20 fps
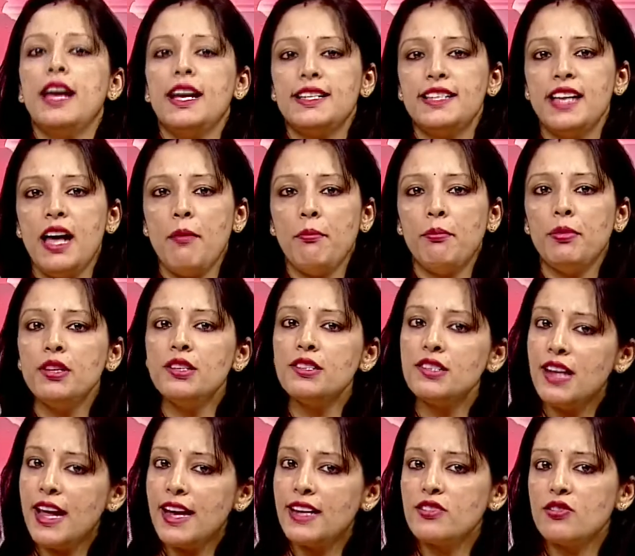
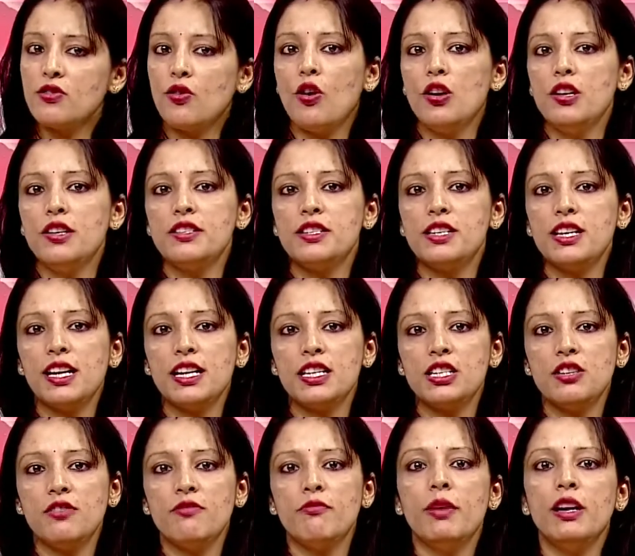Examples like scholastic
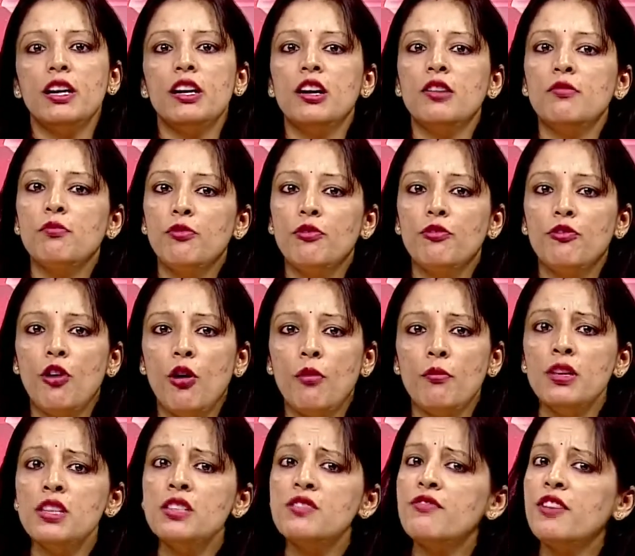achievement and
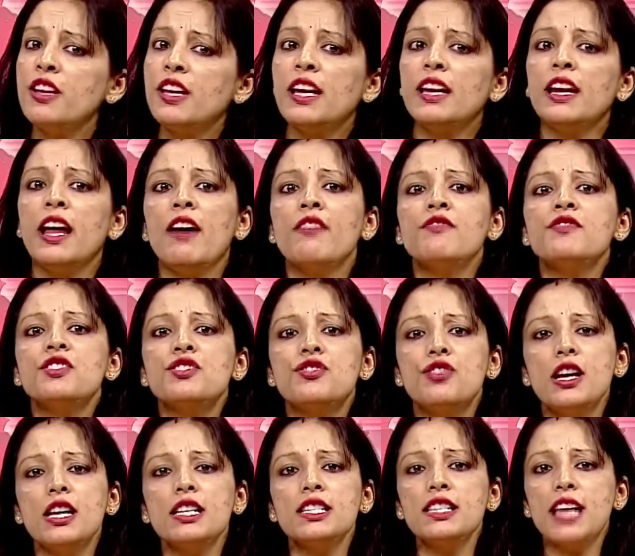performance, we can have
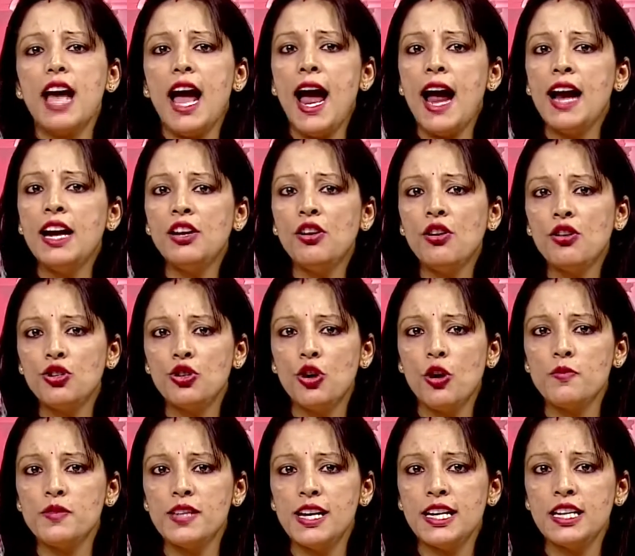stress and your
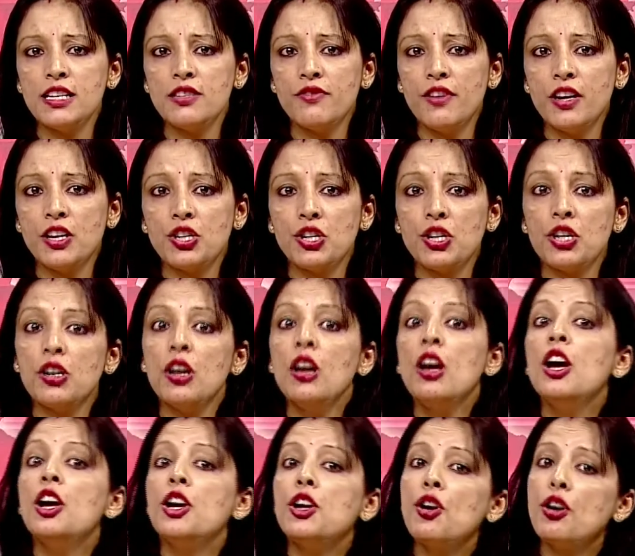job satisfaction,
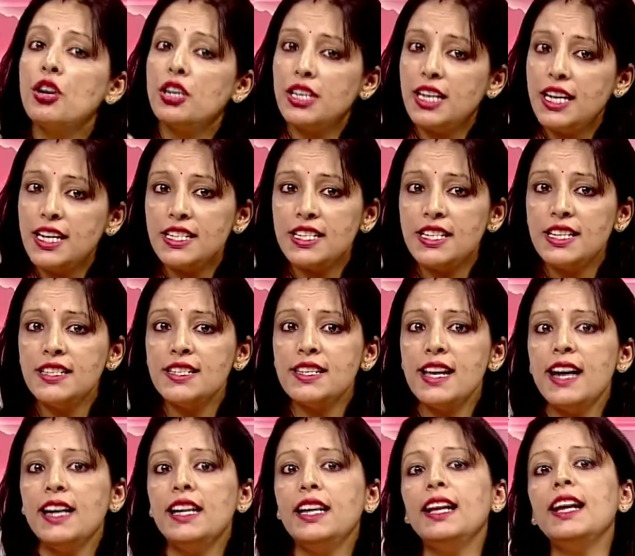your test
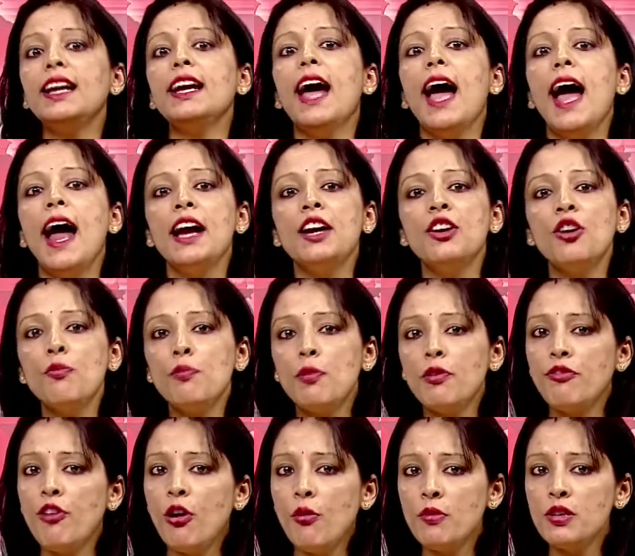anxiety and your
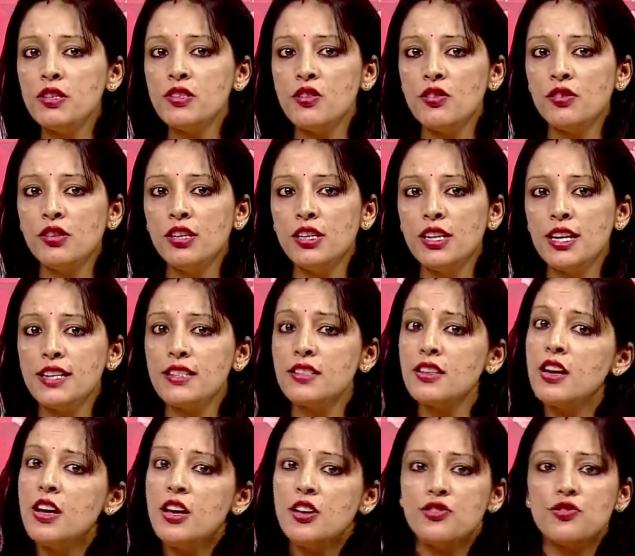performance on the
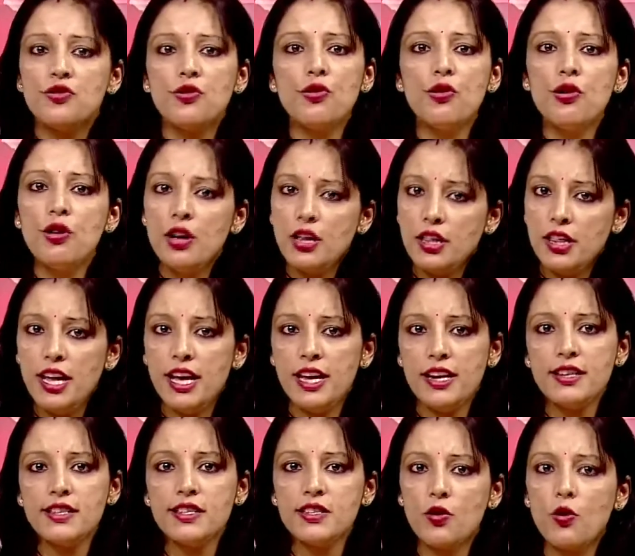test. So,
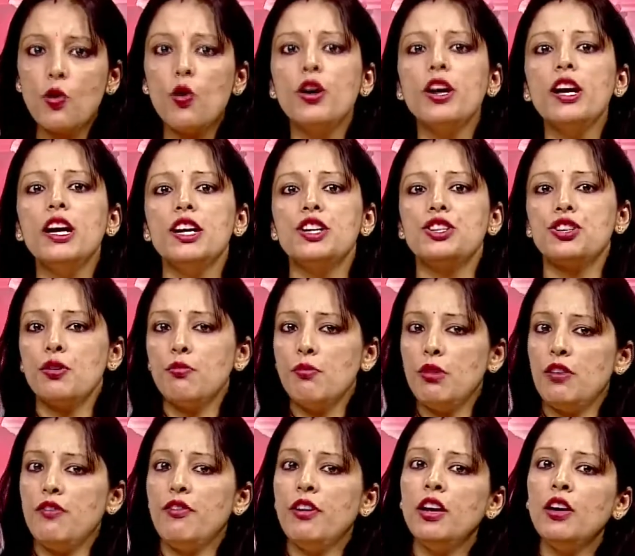there is correlation
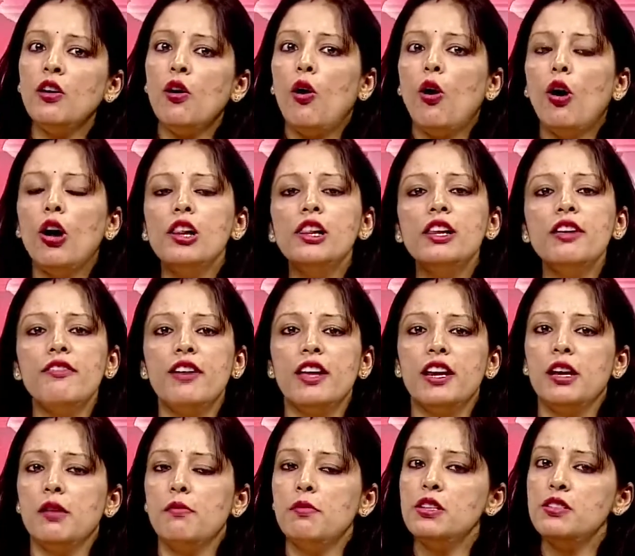between all the
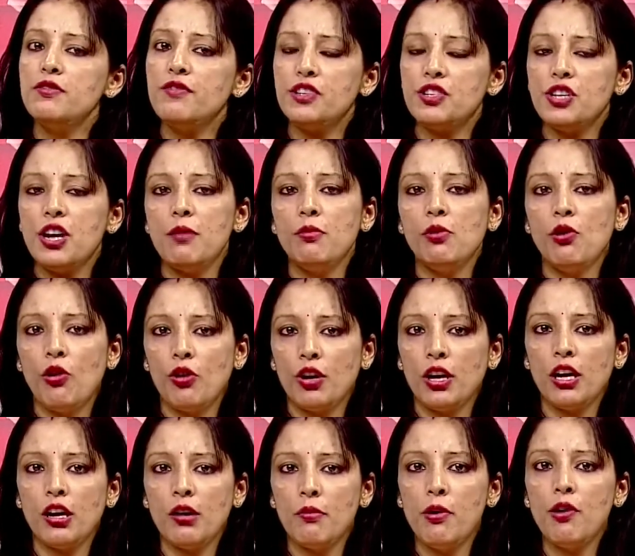variables which I am
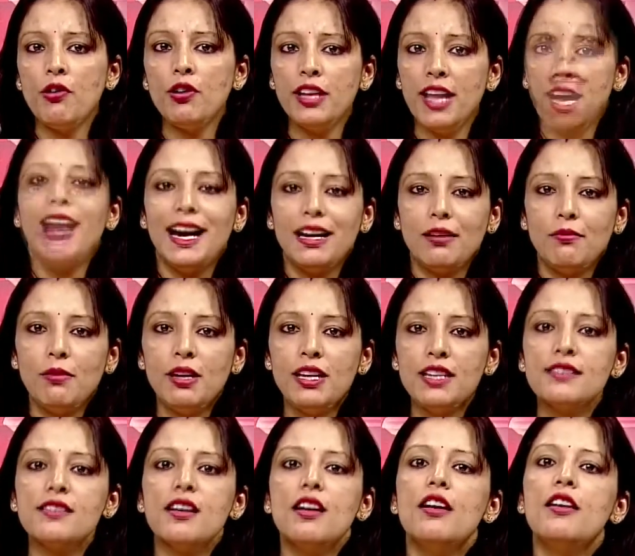talking about. That
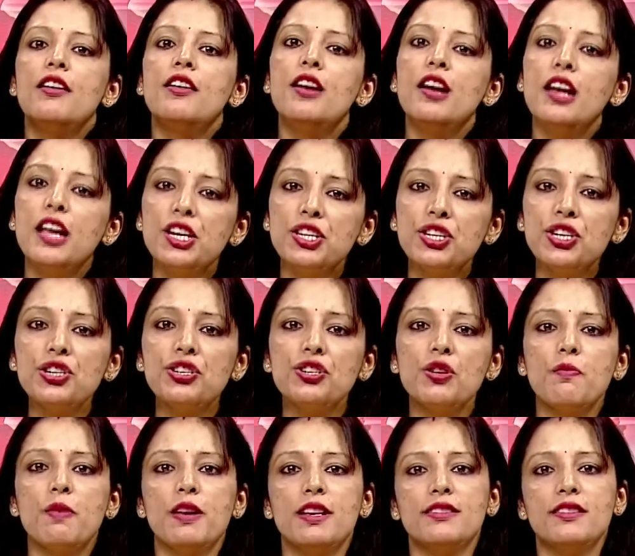means a
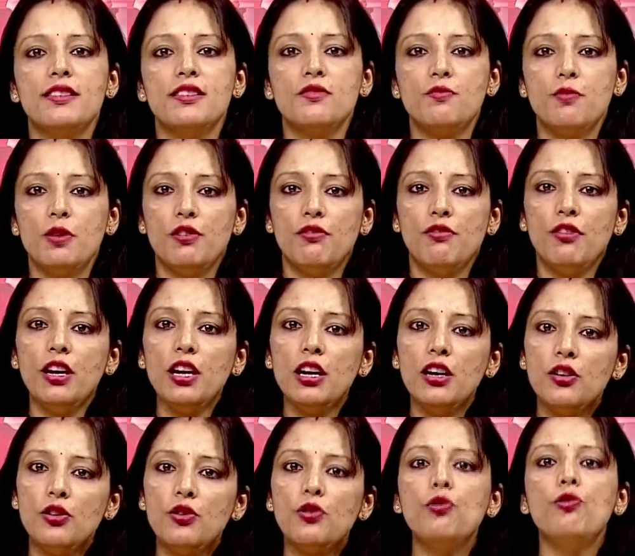relationship exists between
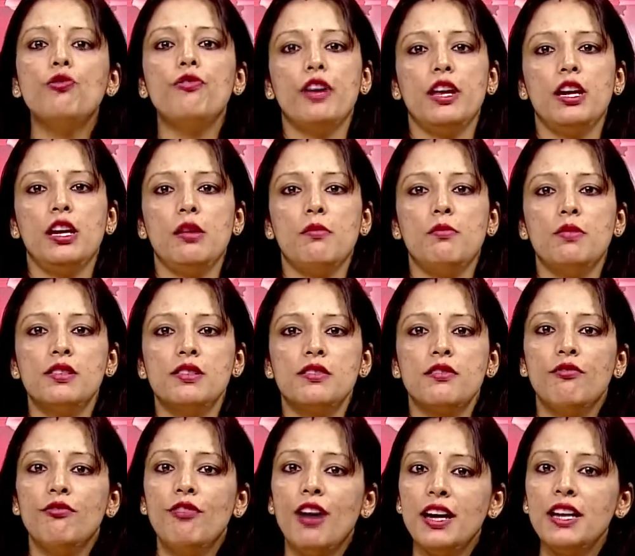two
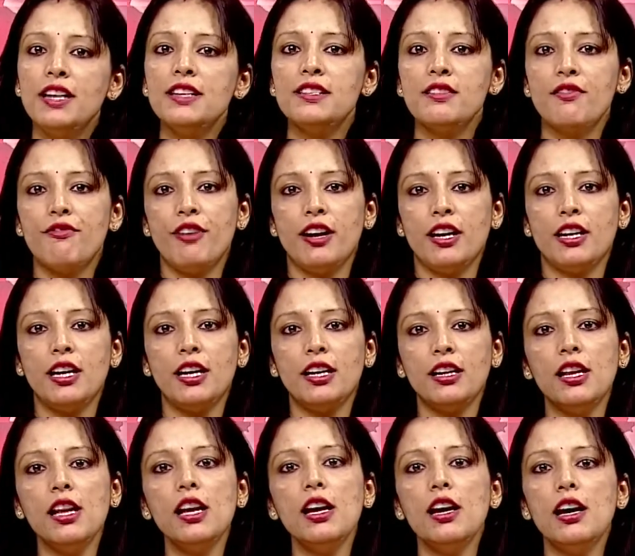variables. One is
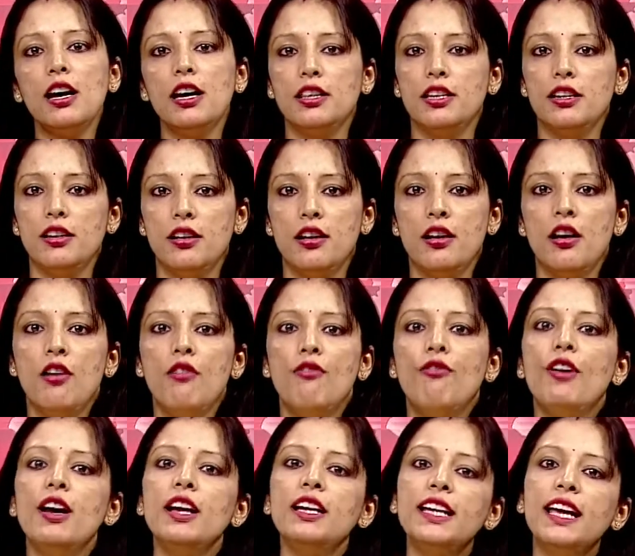affecting the other.
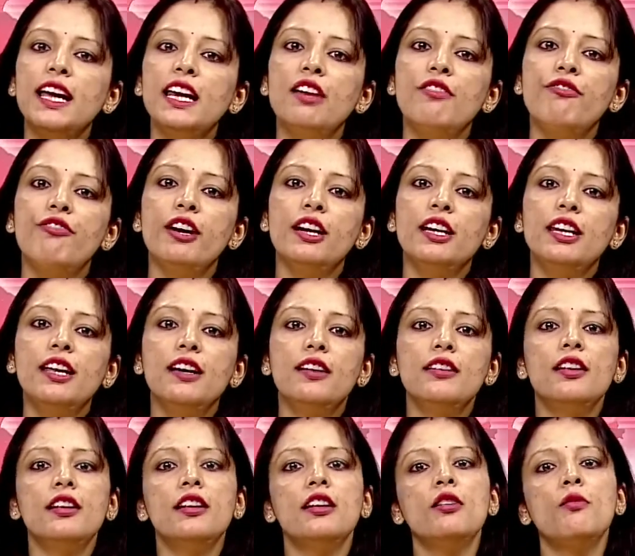One can affect the
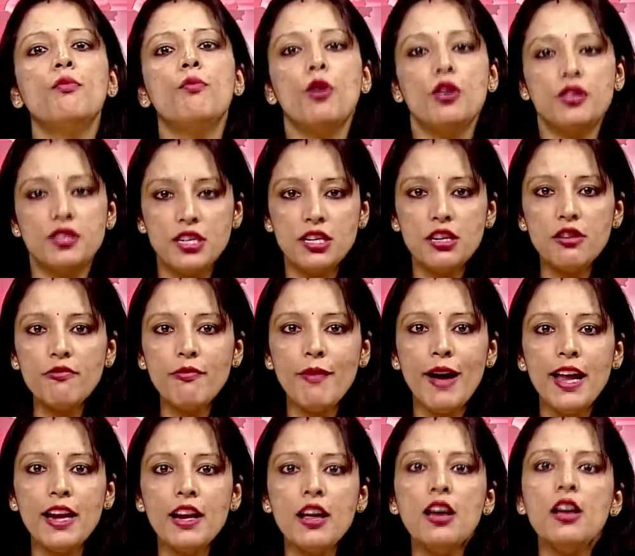other in a positive
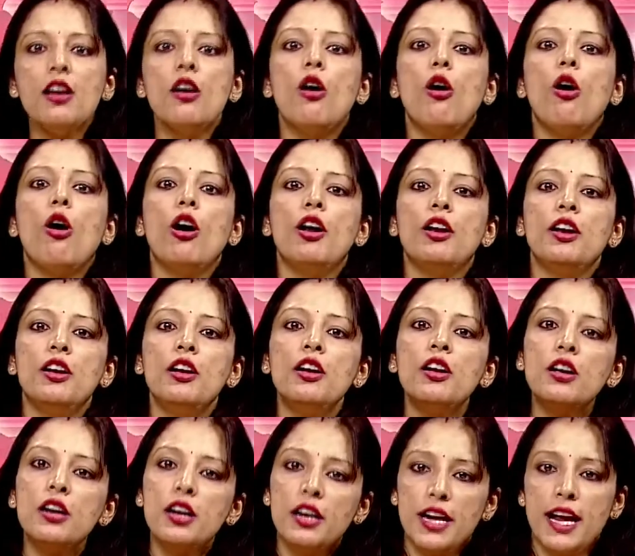manner or in
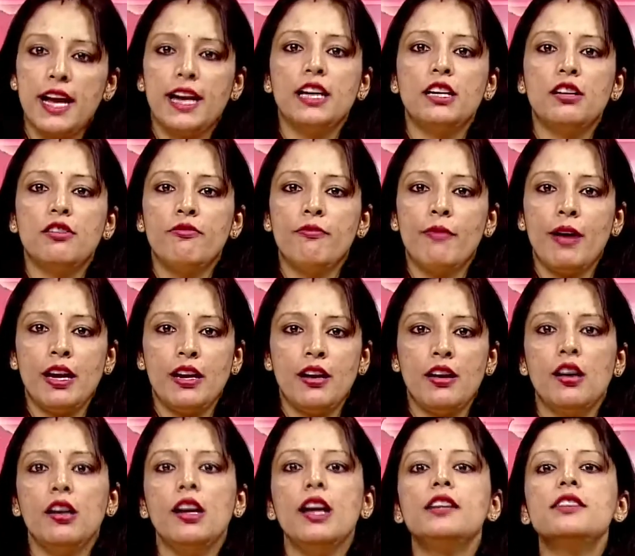a negative
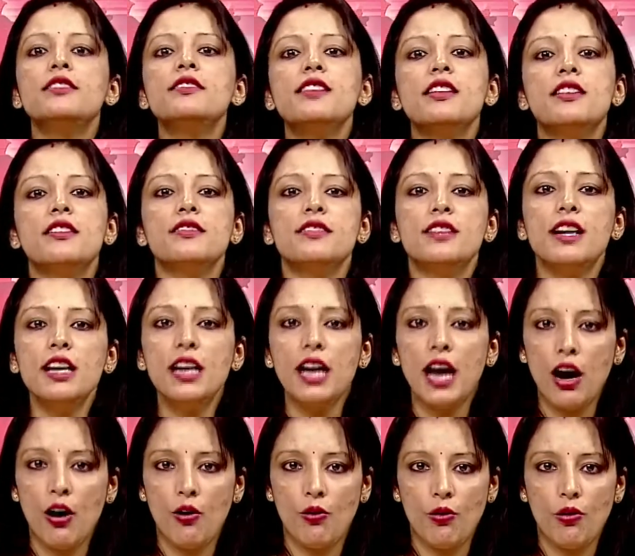manner. Let us understand
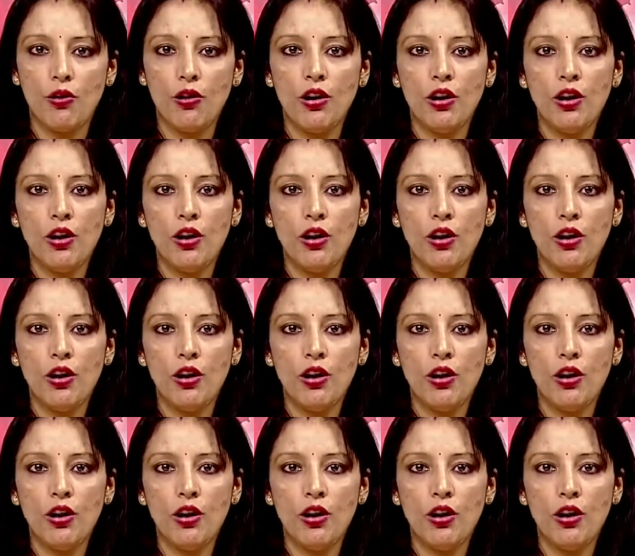how.